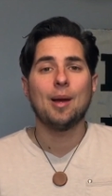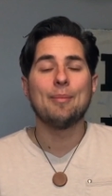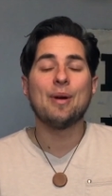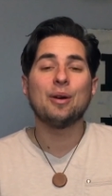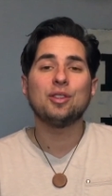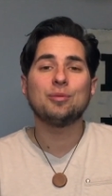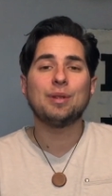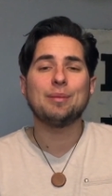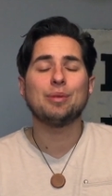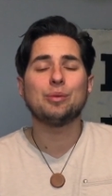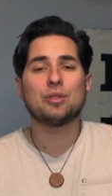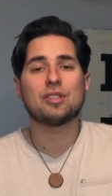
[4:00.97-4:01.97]
Most
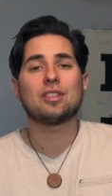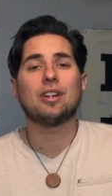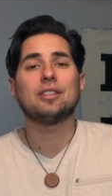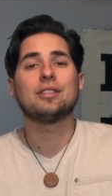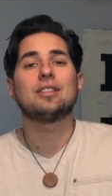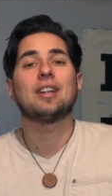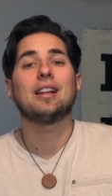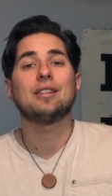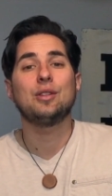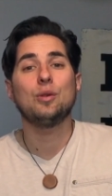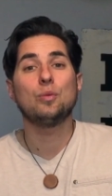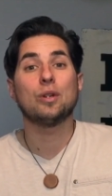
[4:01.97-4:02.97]
people will start to tell
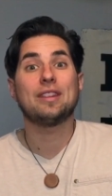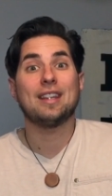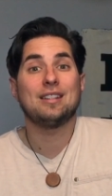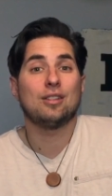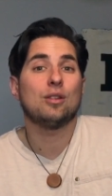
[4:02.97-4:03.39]
you what they